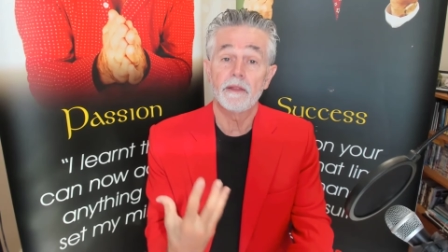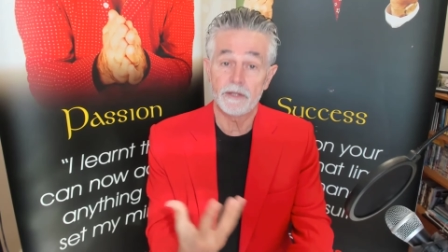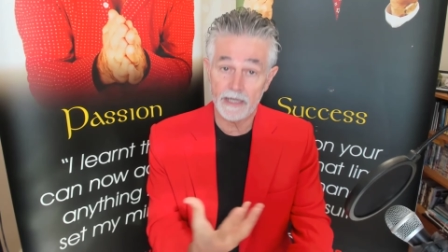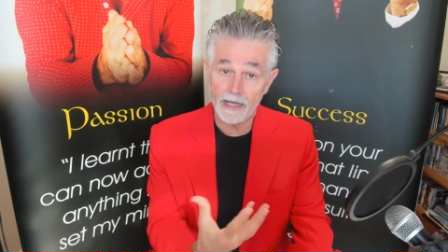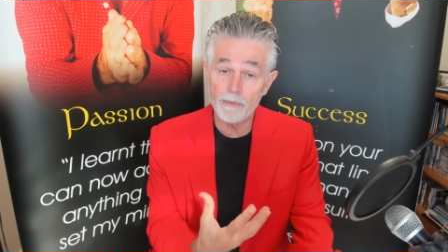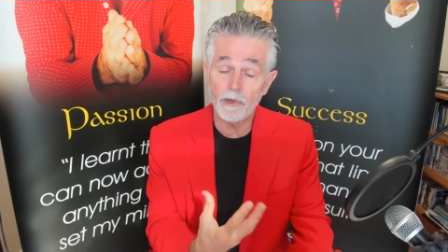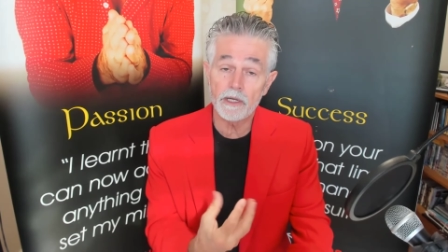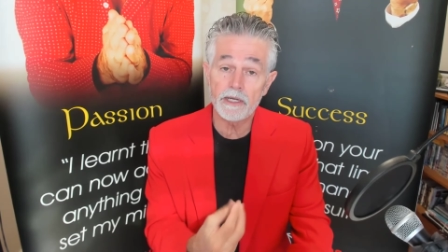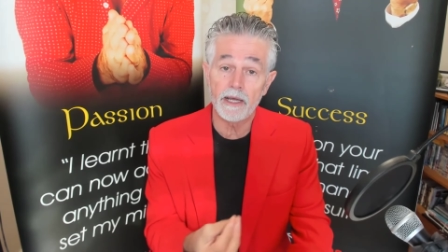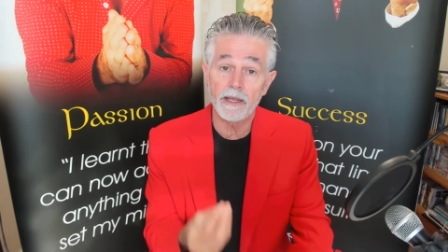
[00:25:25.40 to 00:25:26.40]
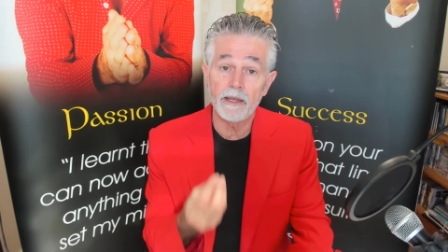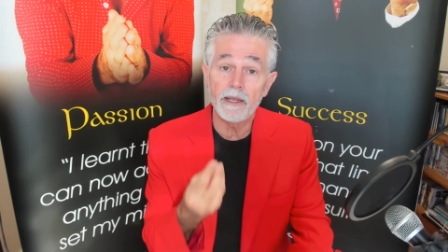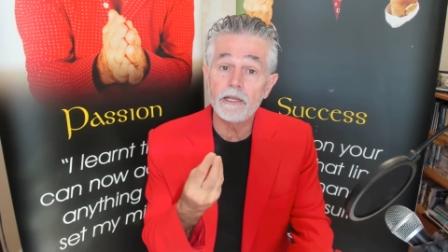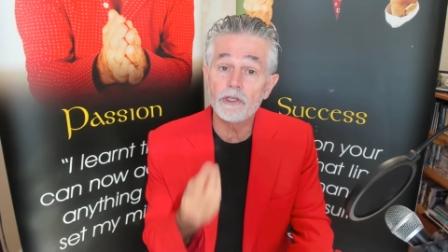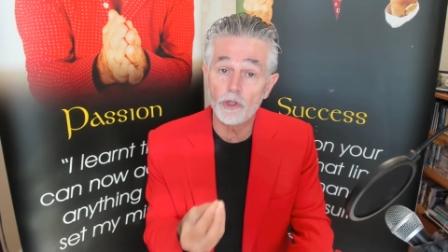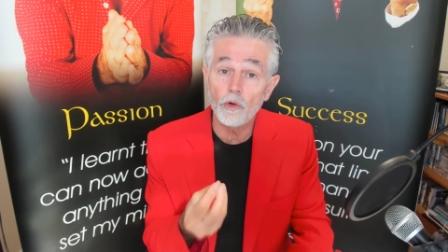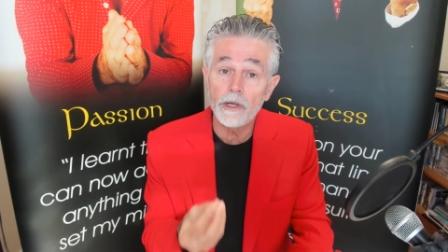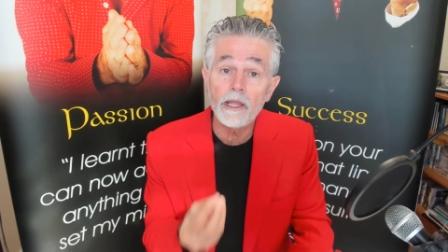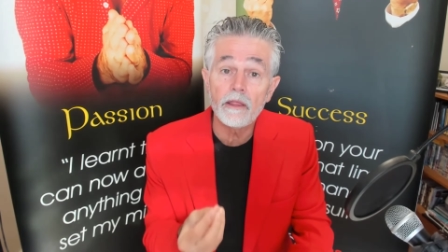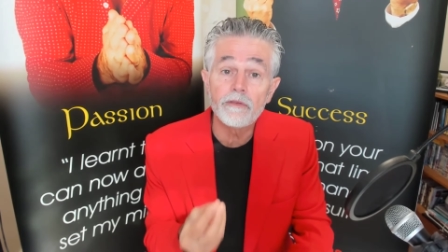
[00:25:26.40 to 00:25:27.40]
day by day
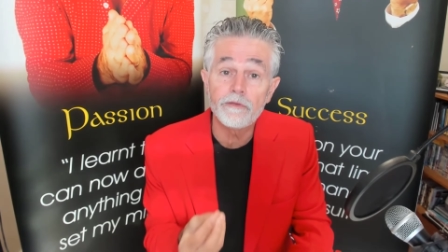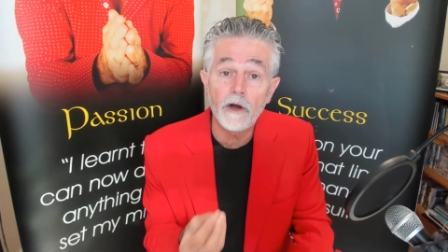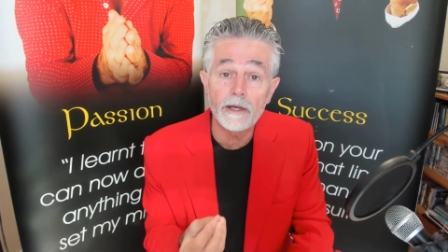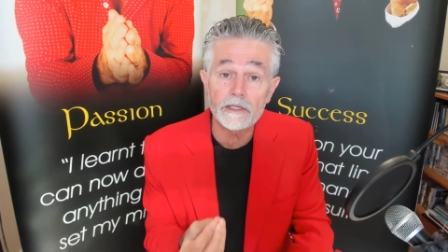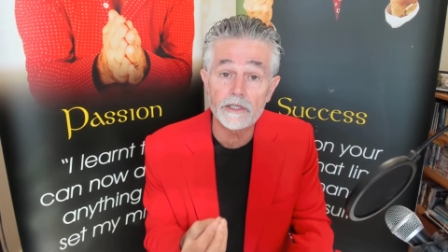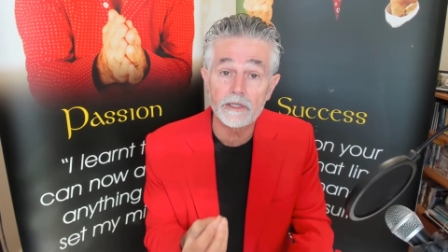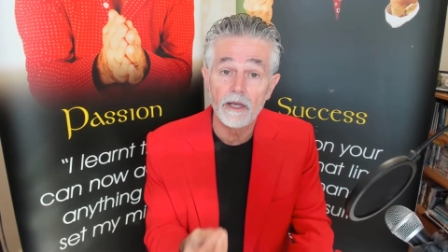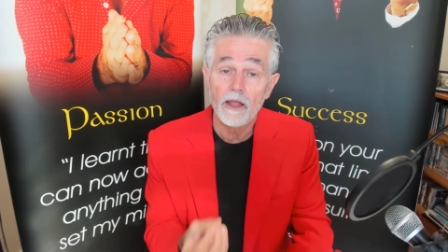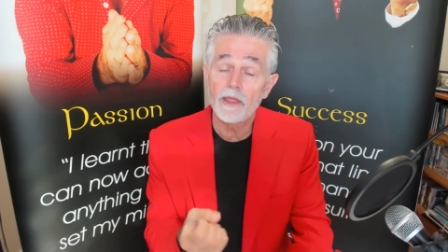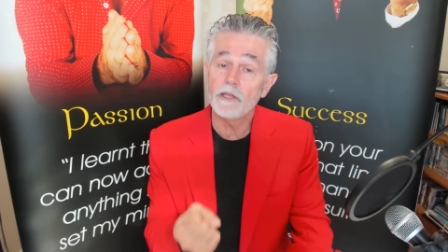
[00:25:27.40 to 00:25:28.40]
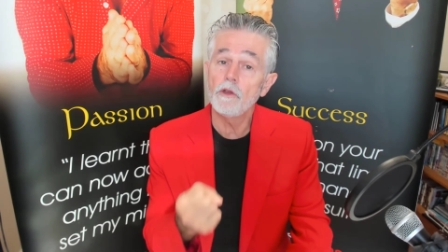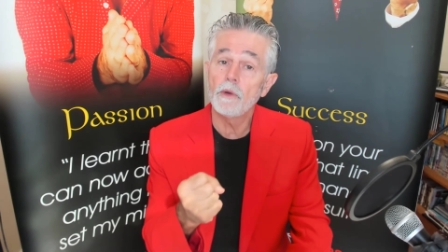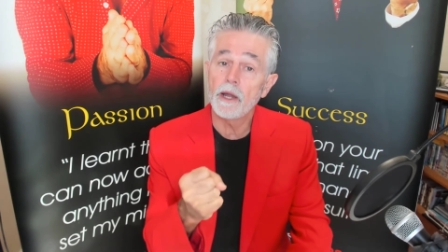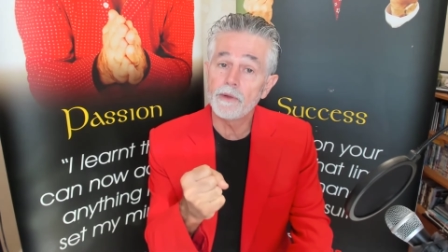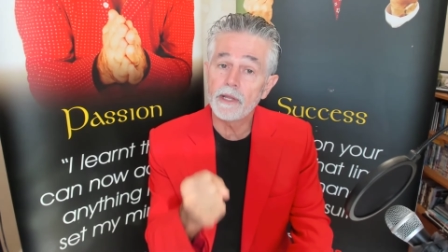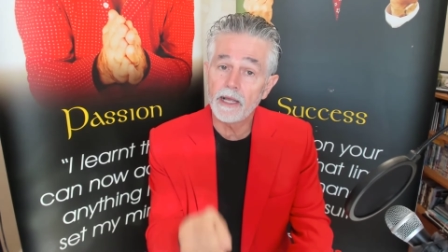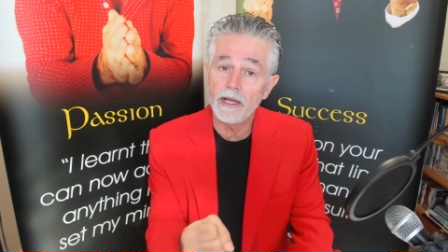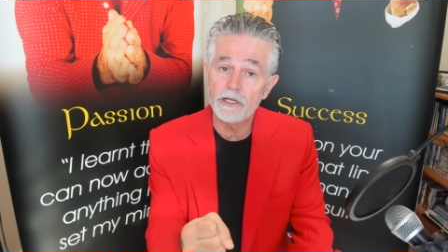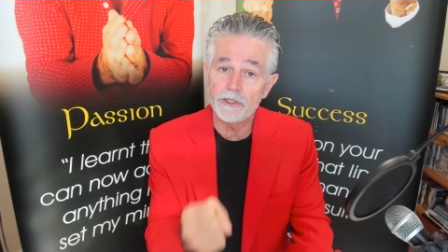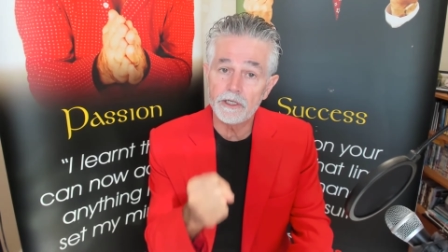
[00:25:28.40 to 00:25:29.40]
enjoying the fights that you are
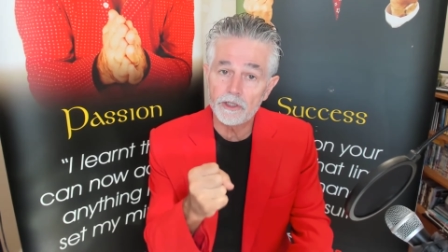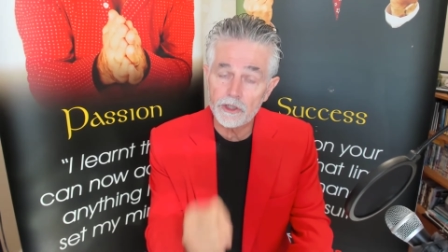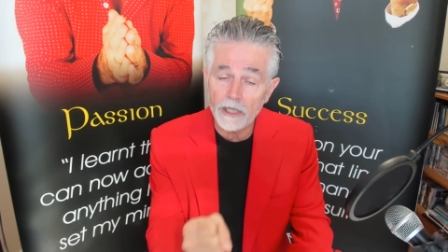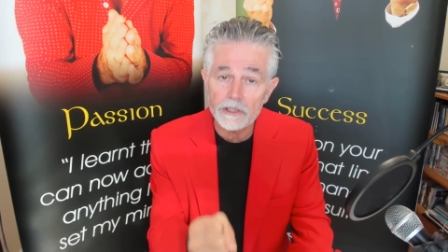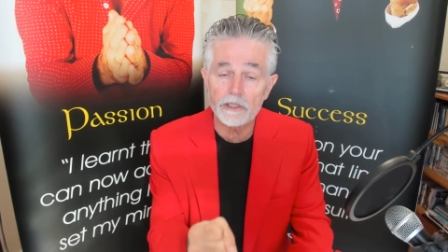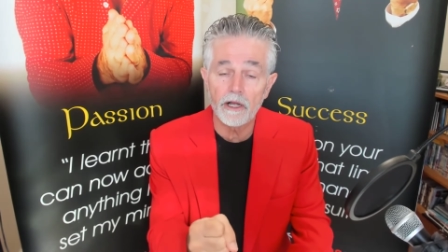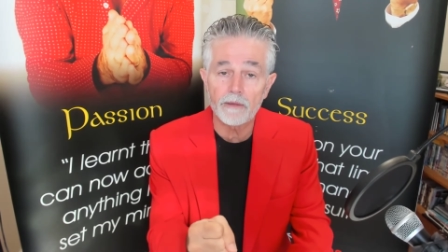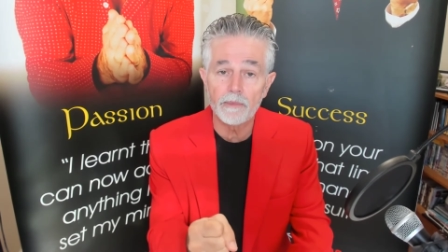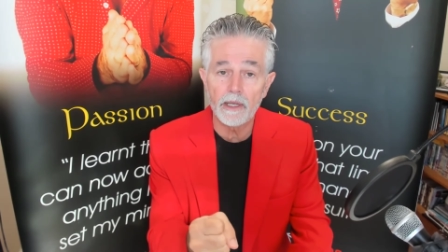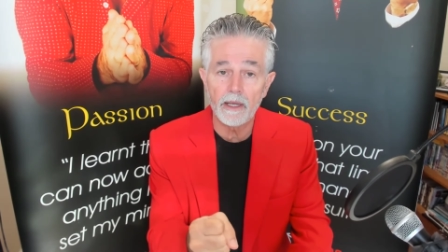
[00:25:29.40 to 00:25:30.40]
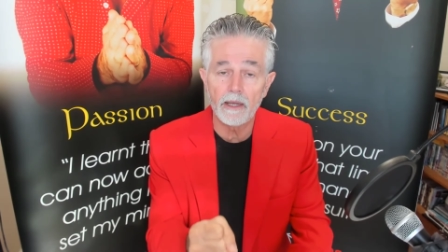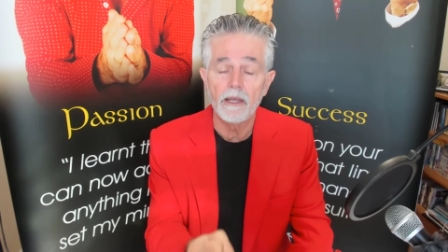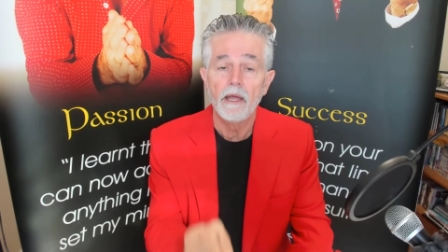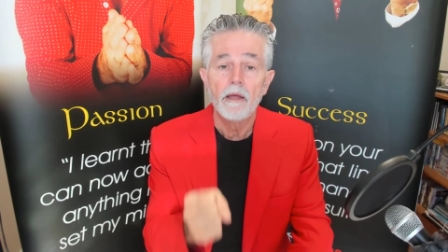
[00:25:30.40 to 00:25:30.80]
engaged in, just like me,